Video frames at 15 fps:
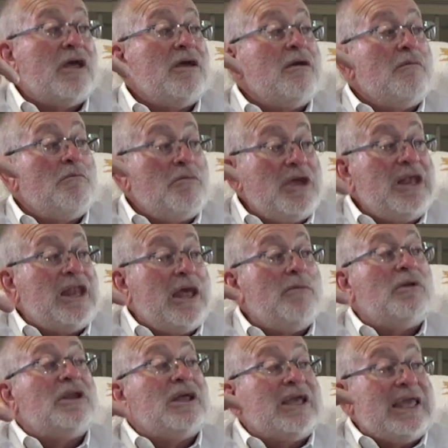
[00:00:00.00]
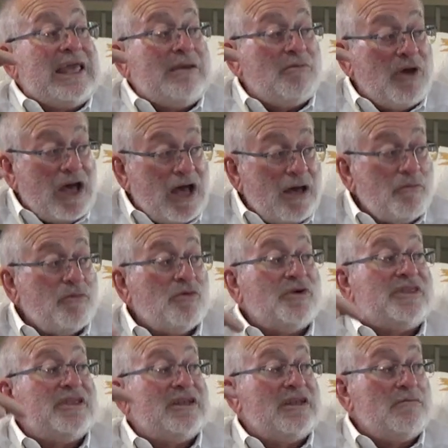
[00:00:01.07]
but being able to keep
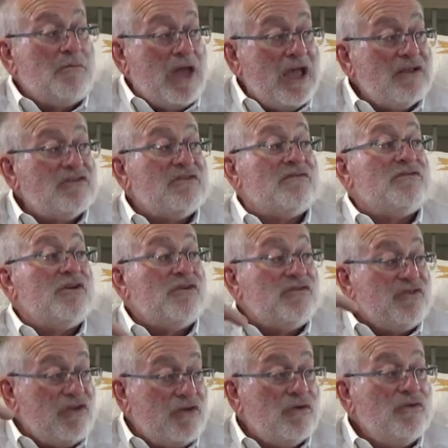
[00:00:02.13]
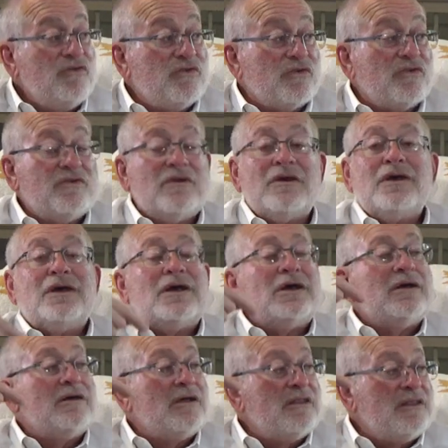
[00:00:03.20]
up with the demands of those users
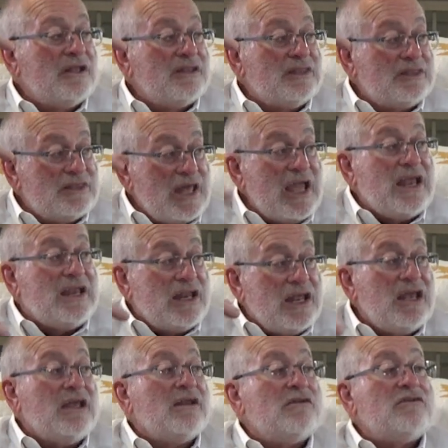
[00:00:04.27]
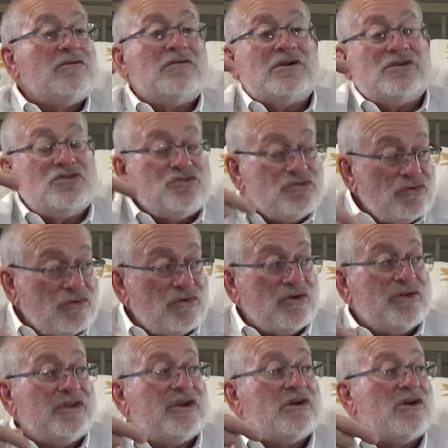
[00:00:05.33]
that they need to
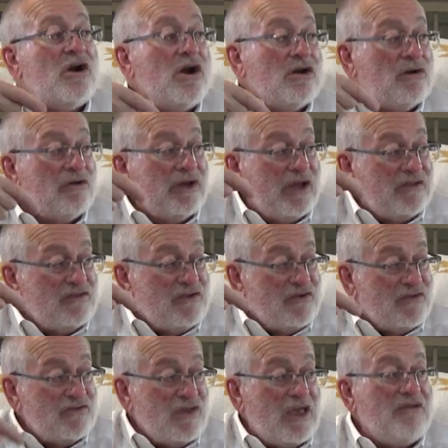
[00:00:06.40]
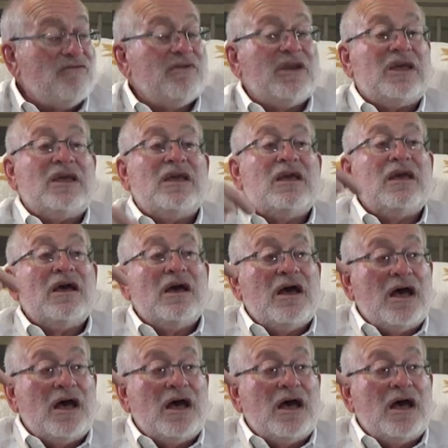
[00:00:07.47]
ensure their cargo gets here safely